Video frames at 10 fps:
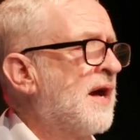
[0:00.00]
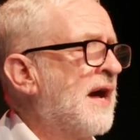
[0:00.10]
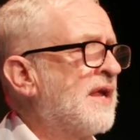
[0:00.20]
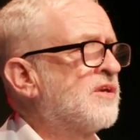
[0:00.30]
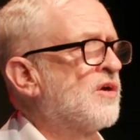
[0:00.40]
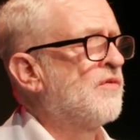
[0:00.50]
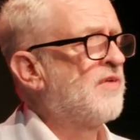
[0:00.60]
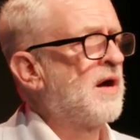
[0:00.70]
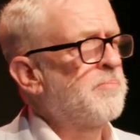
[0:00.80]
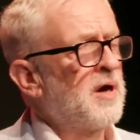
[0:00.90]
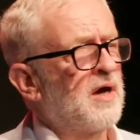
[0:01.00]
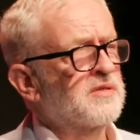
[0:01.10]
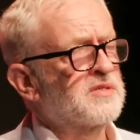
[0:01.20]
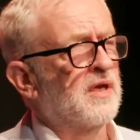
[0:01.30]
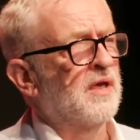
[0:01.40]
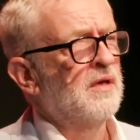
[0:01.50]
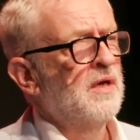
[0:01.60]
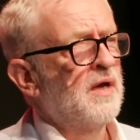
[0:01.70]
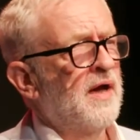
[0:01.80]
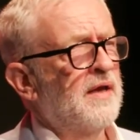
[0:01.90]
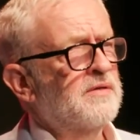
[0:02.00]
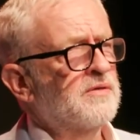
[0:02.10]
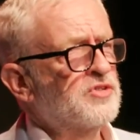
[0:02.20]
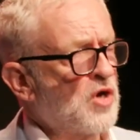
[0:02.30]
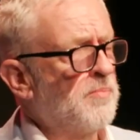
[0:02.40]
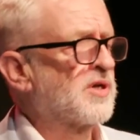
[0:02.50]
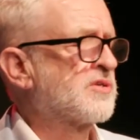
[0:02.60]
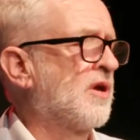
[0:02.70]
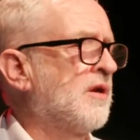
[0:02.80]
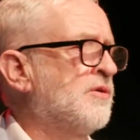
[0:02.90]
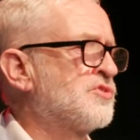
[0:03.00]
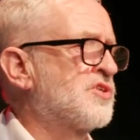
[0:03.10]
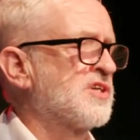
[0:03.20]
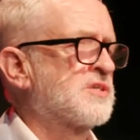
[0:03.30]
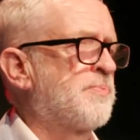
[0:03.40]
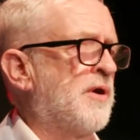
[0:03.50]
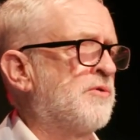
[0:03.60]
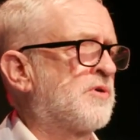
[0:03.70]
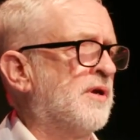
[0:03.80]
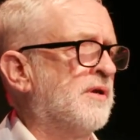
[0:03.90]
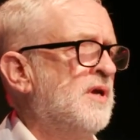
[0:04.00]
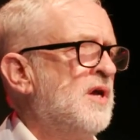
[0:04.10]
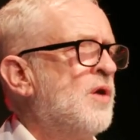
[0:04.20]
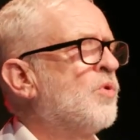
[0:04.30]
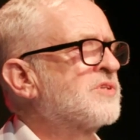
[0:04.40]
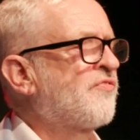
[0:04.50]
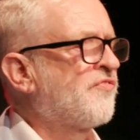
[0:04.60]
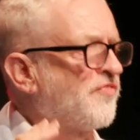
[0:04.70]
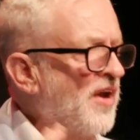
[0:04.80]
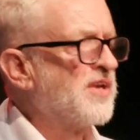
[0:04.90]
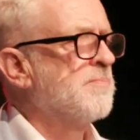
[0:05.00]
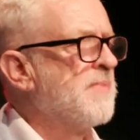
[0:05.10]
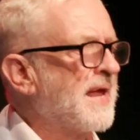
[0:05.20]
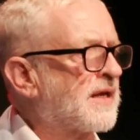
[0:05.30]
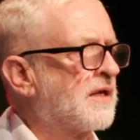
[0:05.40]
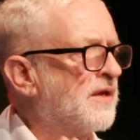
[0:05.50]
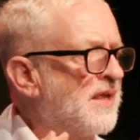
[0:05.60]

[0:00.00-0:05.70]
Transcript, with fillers: and of our party. And John McDonnell, who's just spoken, was fundamental and